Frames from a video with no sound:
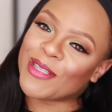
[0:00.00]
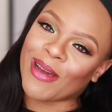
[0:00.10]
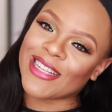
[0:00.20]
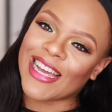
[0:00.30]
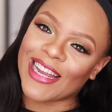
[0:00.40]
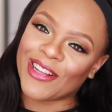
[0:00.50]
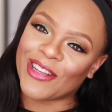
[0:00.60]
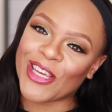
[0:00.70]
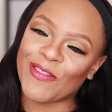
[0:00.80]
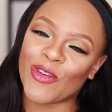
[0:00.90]
to my
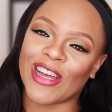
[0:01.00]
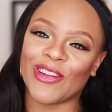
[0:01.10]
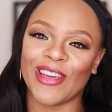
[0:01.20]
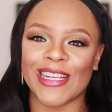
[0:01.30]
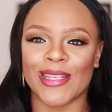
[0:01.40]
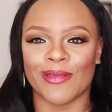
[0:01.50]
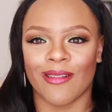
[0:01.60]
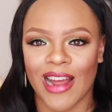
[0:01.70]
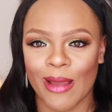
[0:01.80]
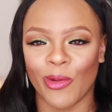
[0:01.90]
channel if you are not yet
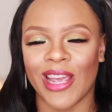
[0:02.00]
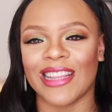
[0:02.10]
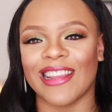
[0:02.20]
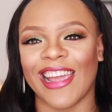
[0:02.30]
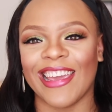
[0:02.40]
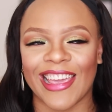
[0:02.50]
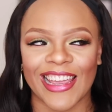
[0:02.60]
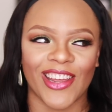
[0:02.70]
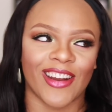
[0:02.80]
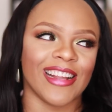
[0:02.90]
subscribed. We hit 9K
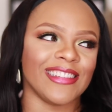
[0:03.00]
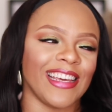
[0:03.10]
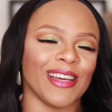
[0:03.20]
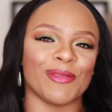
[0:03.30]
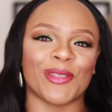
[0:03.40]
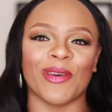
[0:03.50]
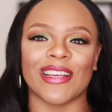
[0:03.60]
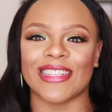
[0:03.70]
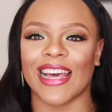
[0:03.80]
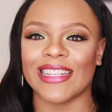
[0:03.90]
the other day. I'm so
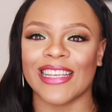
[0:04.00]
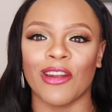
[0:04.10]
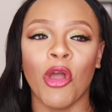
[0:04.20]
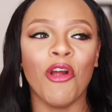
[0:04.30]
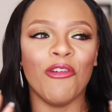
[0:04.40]
excited.